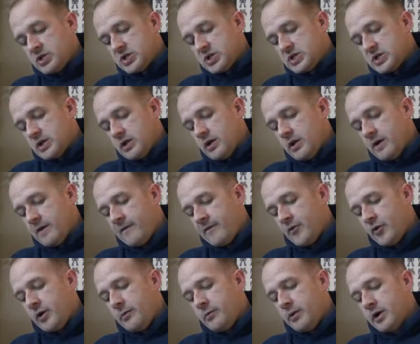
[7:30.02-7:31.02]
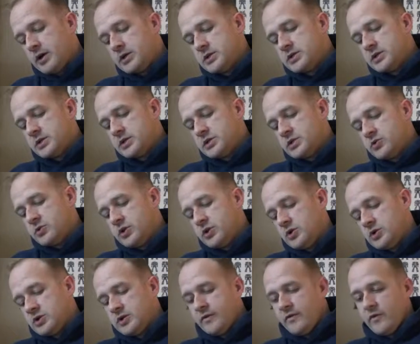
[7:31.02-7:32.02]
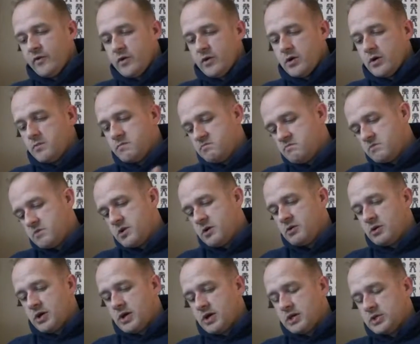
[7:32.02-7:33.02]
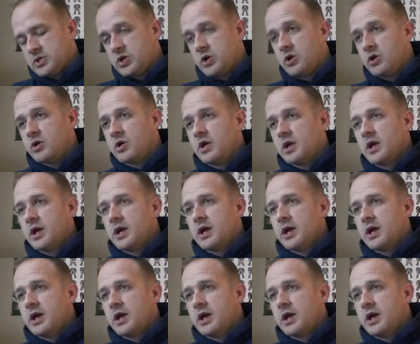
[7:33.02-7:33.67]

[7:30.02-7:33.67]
skill of 3+ is reduced to 4. Okay, so